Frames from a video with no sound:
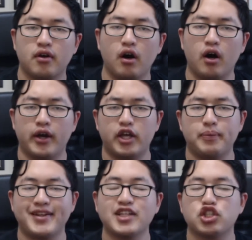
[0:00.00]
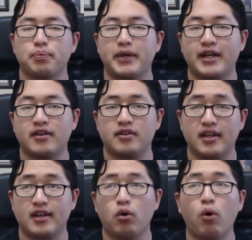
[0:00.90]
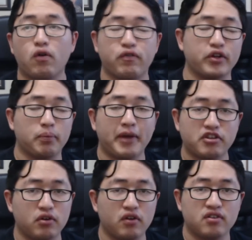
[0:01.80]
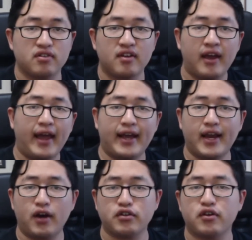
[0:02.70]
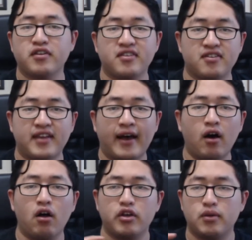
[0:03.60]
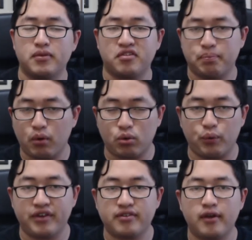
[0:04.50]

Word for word: Uh, human nature being the core fundamentals and characteristics that all humans are born with.